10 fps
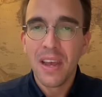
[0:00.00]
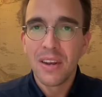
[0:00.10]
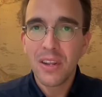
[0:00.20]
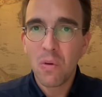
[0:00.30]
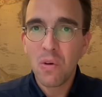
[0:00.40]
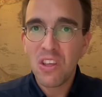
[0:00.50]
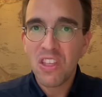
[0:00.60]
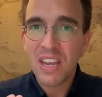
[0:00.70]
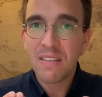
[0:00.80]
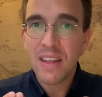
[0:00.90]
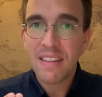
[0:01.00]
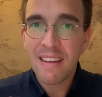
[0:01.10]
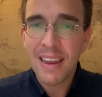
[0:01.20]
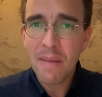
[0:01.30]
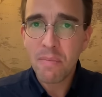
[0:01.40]
The only thing is that's
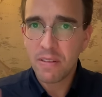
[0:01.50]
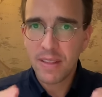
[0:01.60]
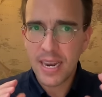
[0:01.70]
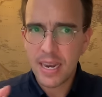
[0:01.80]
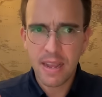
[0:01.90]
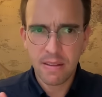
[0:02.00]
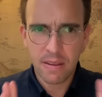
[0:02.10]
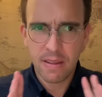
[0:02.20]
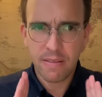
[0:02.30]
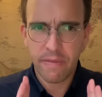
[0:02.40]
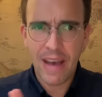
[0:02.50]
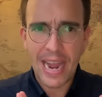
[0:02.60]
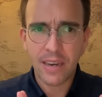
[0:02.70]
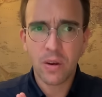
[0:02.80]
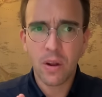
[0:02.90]
claimed is that it is a
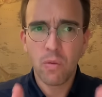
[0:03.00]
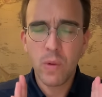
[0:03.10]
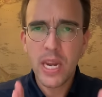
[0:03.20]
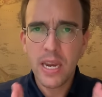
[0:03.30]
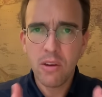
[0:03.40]
fact. You know, we need